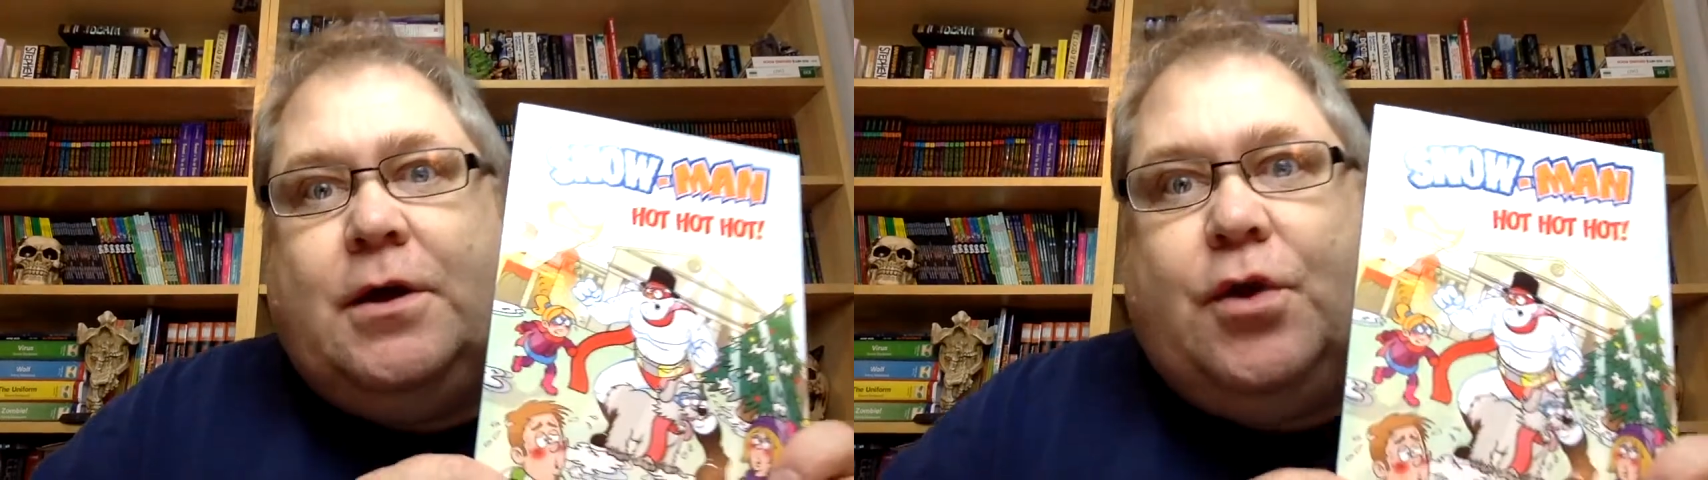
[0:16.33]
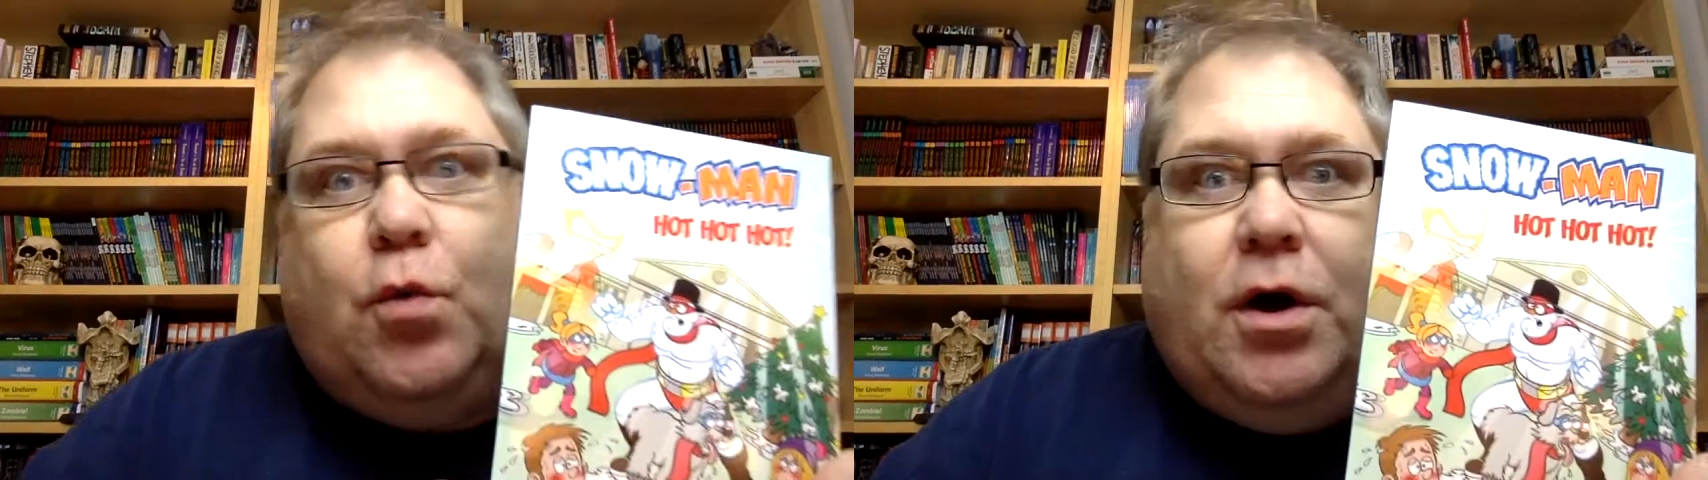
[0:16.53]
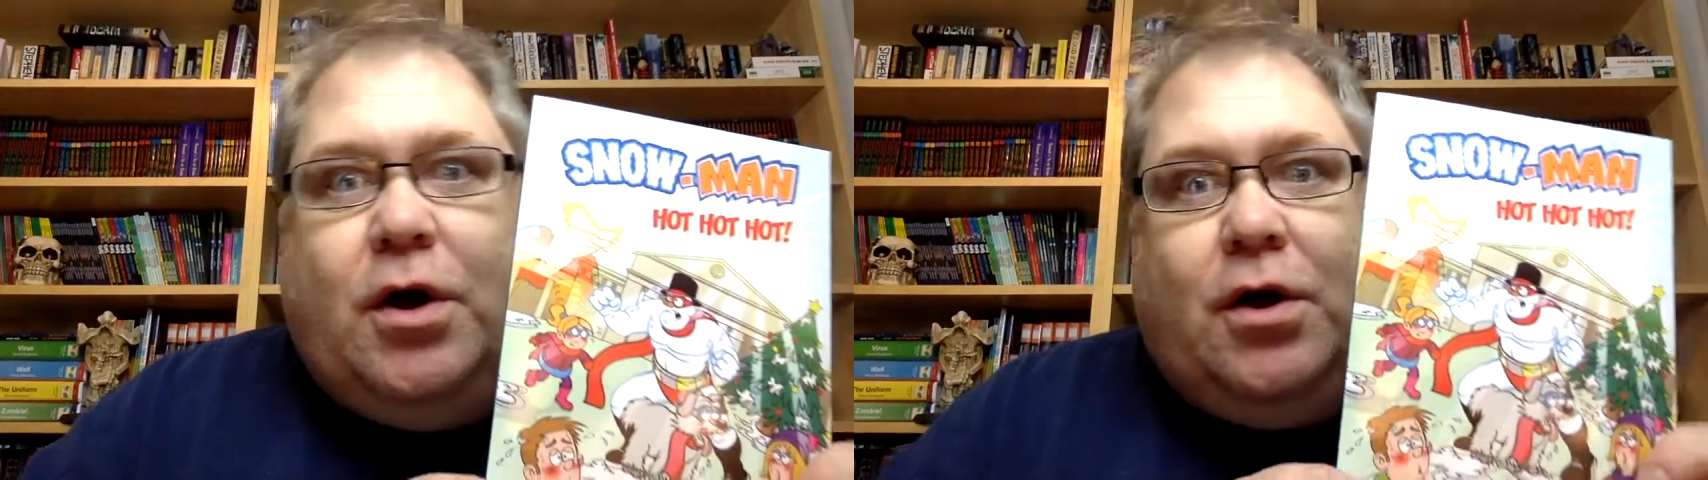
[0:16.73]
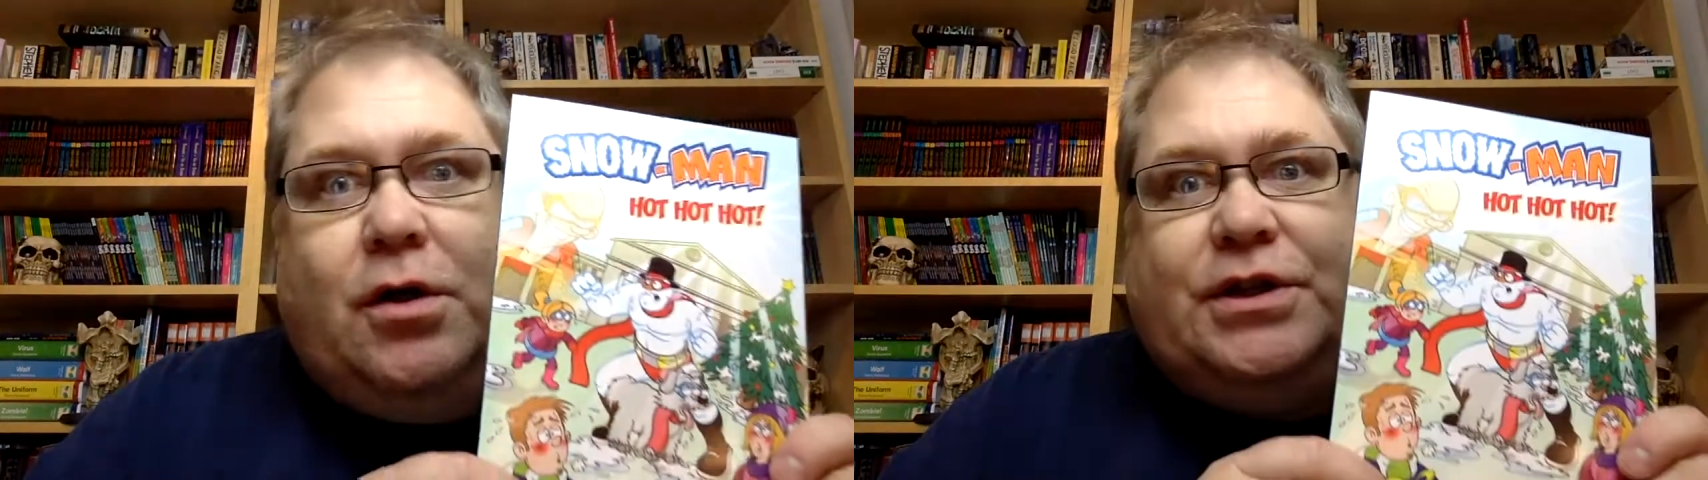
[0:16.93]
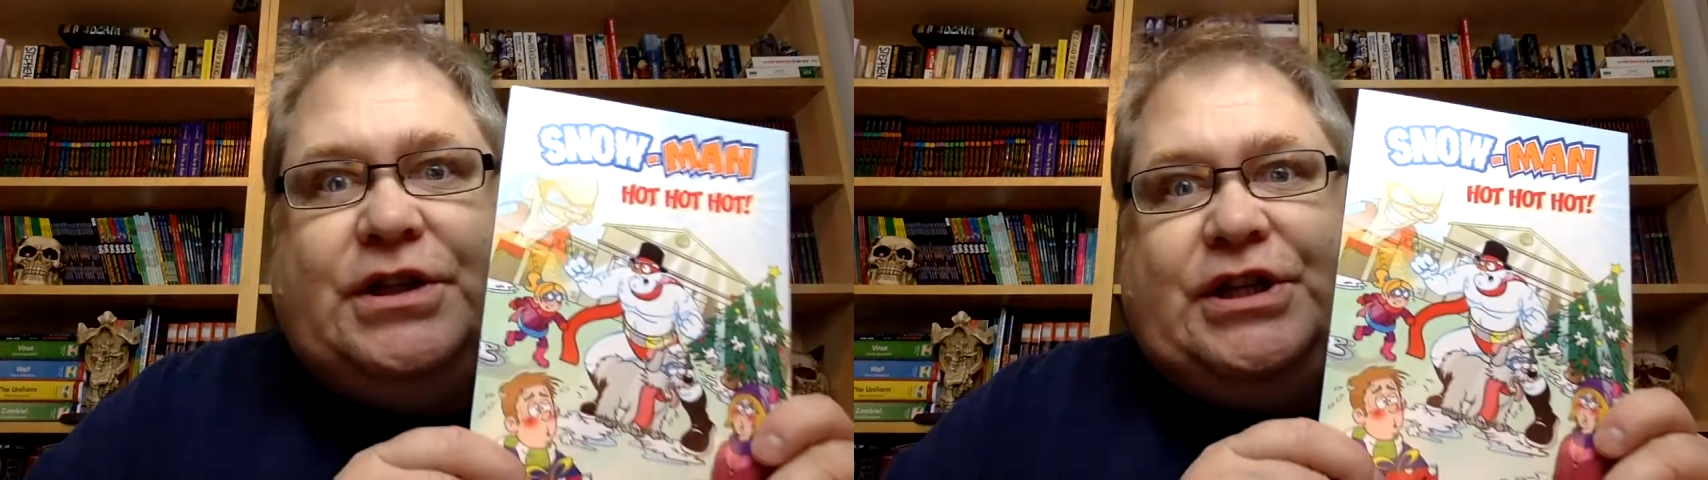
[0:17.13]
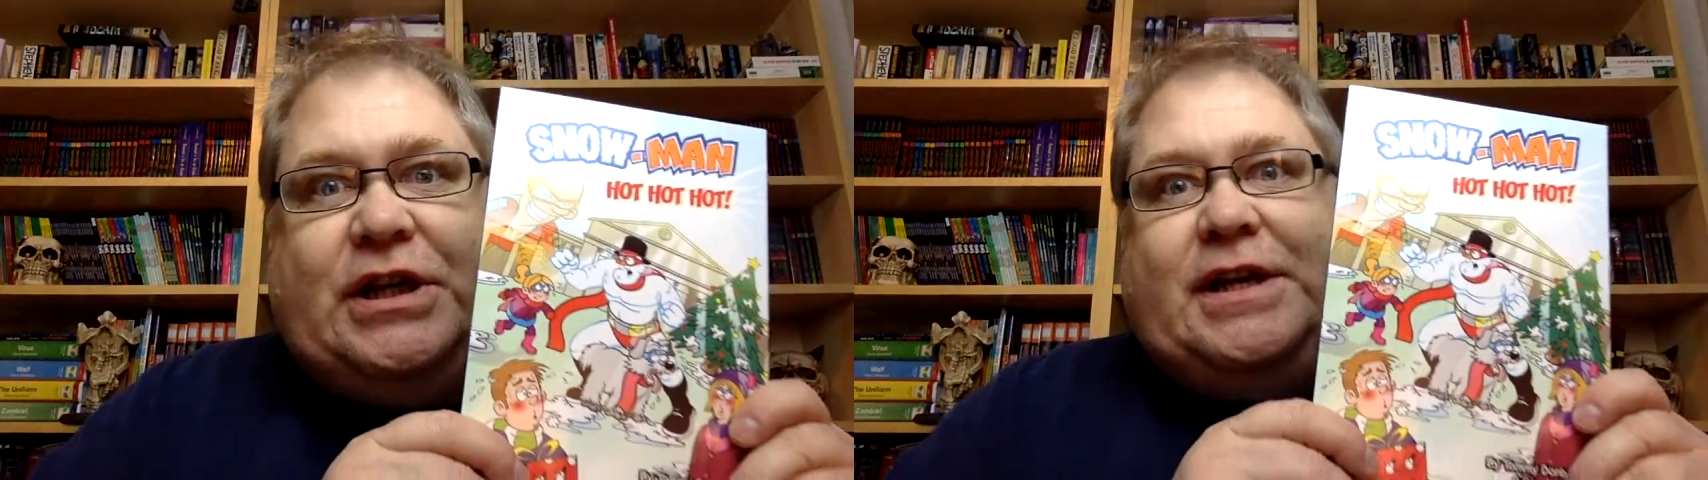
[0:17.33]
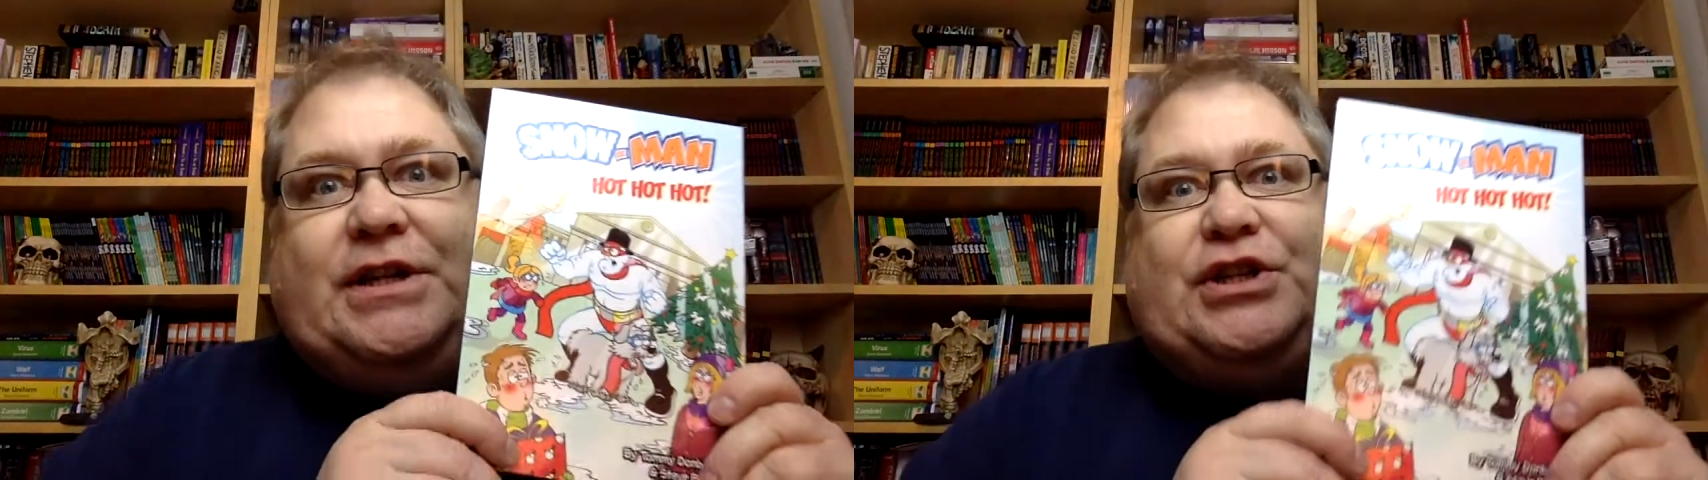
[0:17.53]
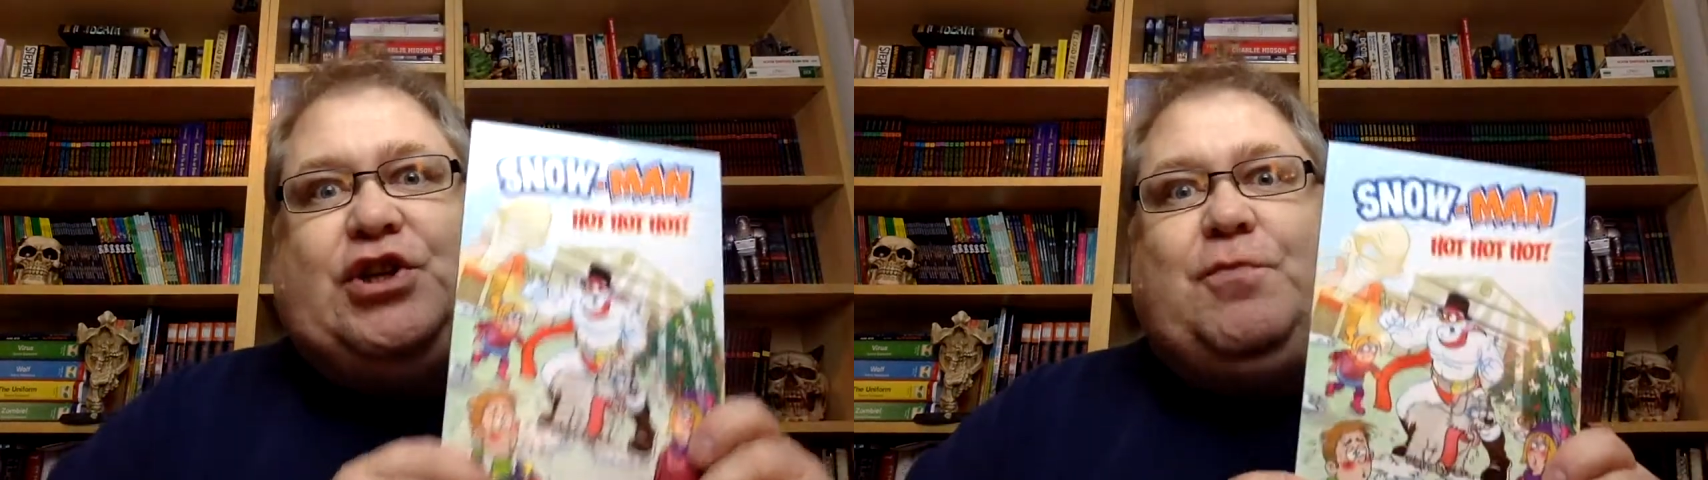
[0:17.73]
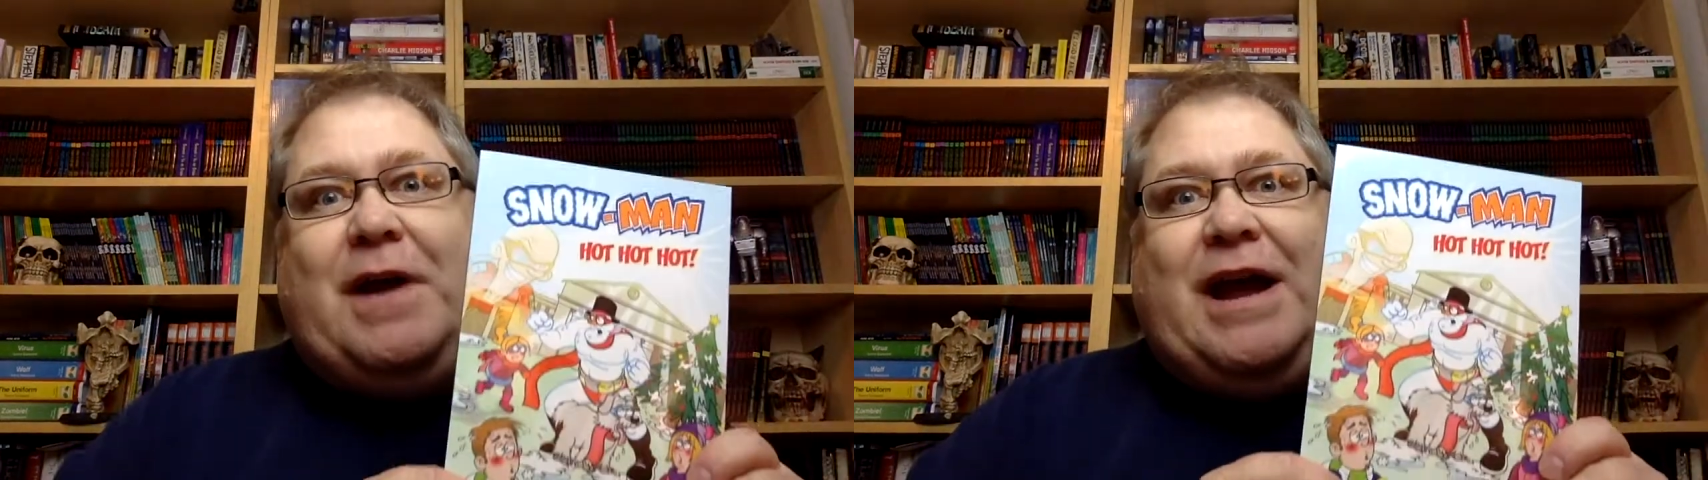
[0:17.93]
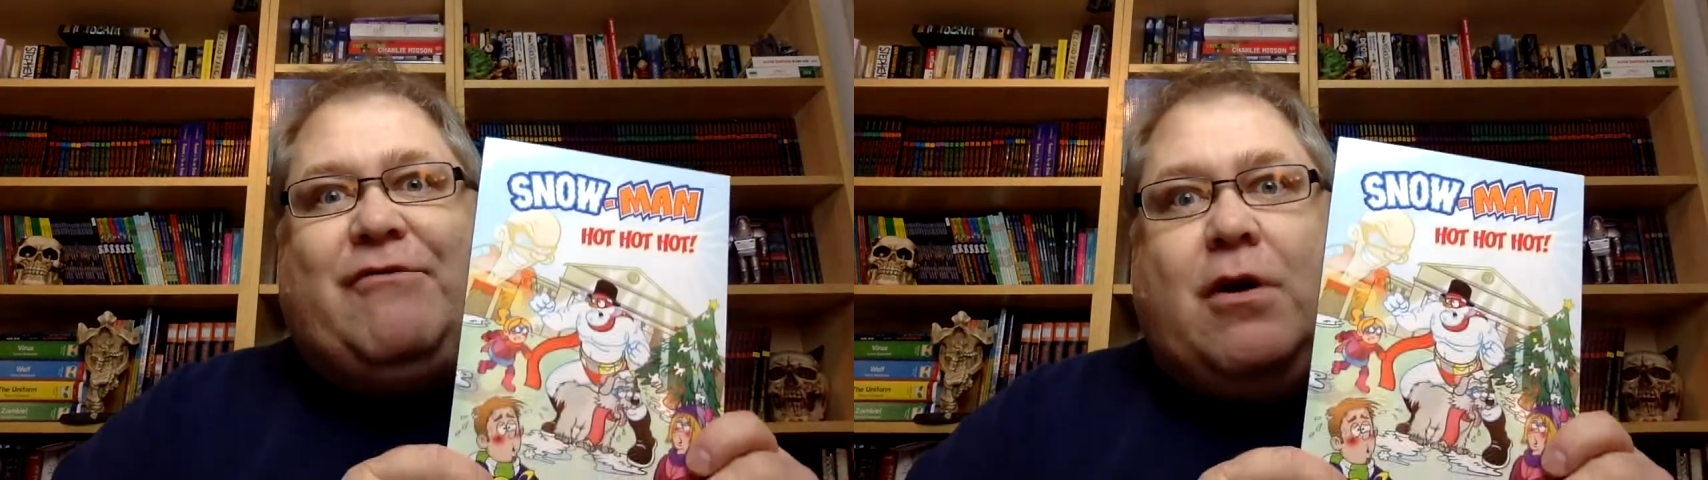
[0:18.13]
the world's chilliest
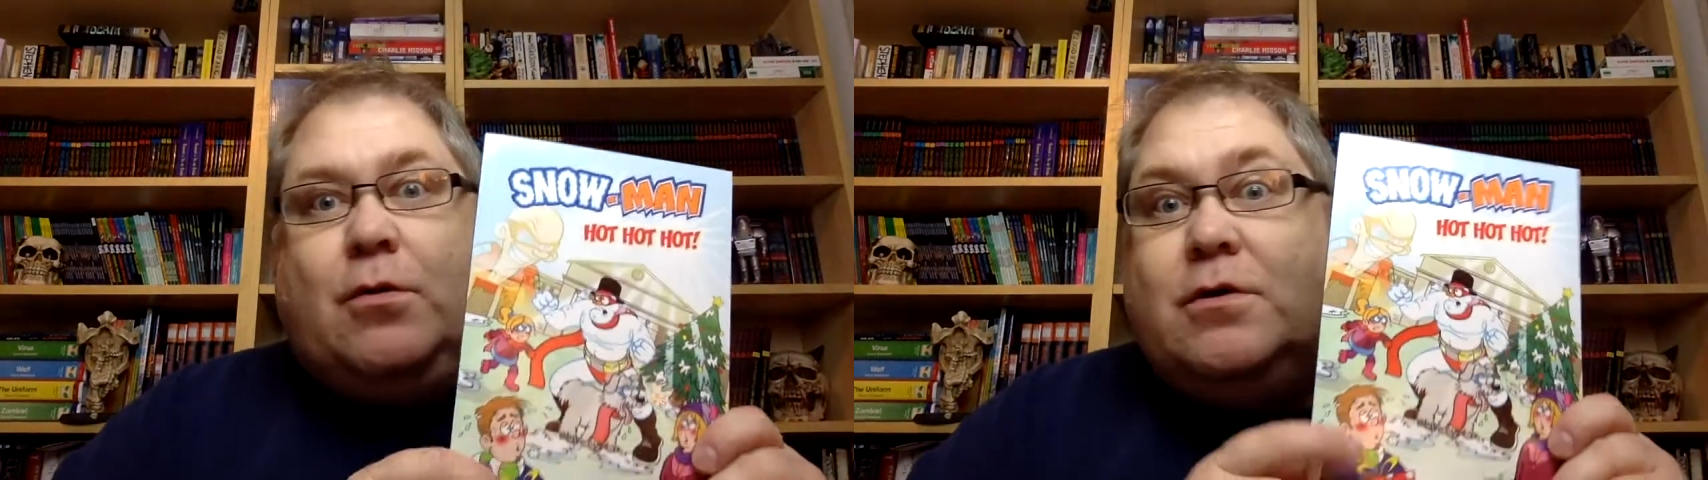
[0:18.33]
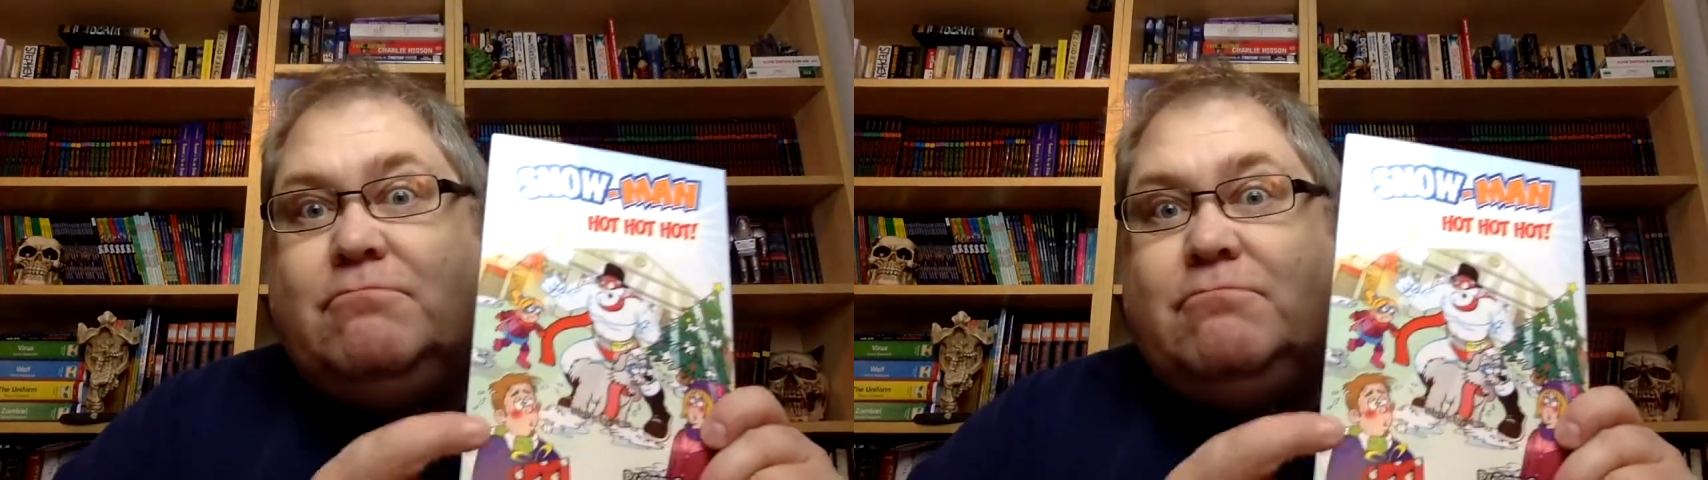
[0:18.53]
superhero,